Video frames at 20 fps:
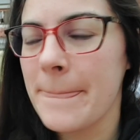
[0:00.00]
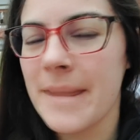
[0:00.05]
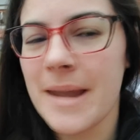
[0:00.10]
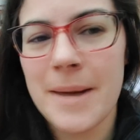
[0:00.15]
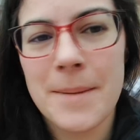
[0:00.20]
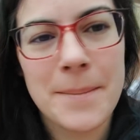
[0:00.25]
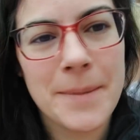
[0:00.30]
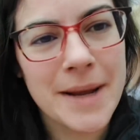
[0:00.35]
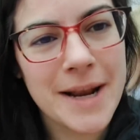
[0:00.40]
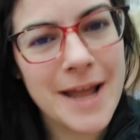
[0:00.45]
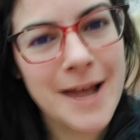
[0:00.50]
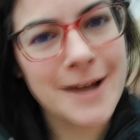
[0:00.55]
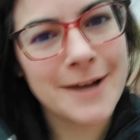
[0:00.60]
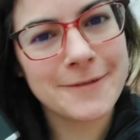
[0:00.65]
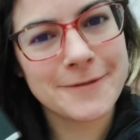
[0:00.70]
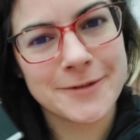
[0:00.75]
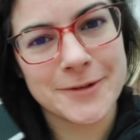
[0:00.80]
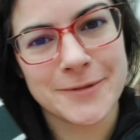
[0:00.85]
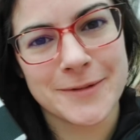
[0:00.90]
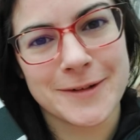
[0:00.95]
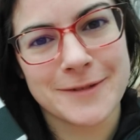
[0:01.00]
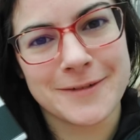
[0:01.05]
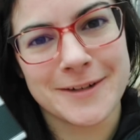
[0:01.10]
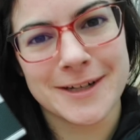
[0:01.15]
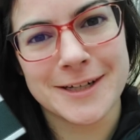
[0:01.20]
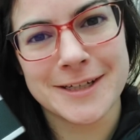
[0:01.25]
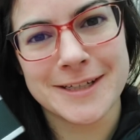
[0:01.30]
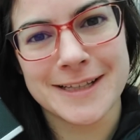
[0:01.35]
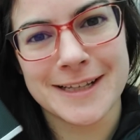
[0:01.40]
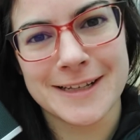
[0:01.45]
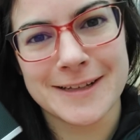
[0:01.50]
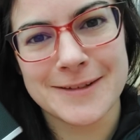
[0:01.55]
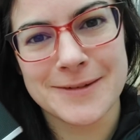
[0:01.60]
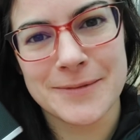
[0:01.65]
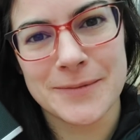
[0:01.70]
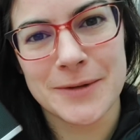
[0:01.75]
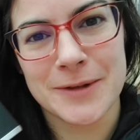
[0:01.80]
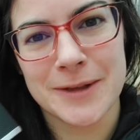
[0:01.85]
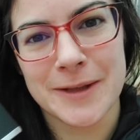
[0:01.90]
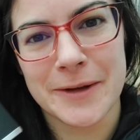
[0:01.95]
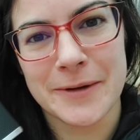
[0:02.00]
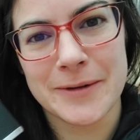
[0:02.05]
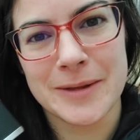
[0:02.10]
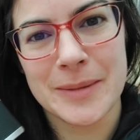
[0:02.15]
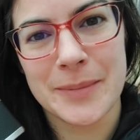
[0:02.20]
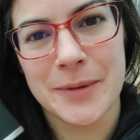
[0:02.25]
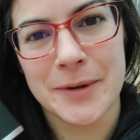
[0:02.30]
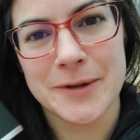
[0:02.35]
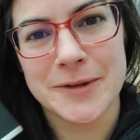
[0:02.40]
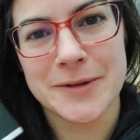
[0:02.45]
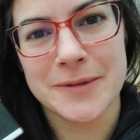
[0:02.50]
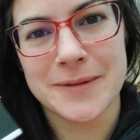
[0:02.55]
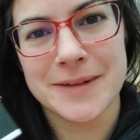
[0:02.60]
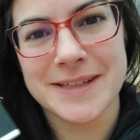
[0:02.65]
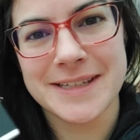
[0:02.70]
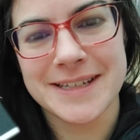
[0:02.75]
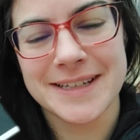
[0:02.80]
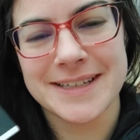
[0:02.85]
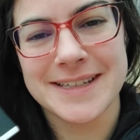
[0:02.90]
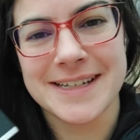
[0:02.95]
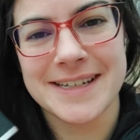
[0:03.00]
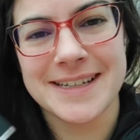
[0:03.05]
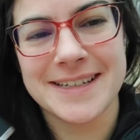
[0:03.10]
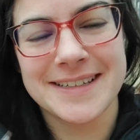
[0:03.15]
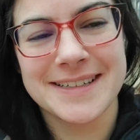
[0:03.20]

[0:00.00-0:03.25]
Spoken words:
But after we finish this, we'll load the Portra 160.